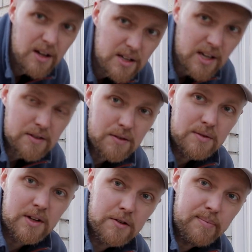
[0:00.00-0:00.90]
Okay, so
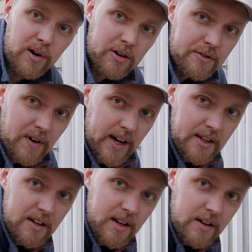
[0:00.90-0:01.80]
this part
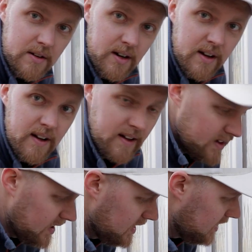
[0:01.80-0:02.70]
right here,
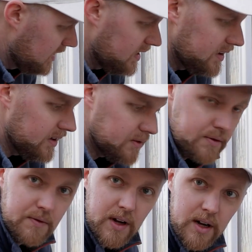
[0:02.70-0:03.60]

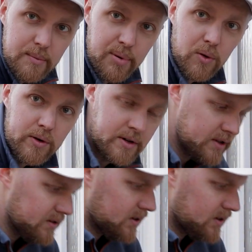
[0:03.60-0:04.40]
it's really important,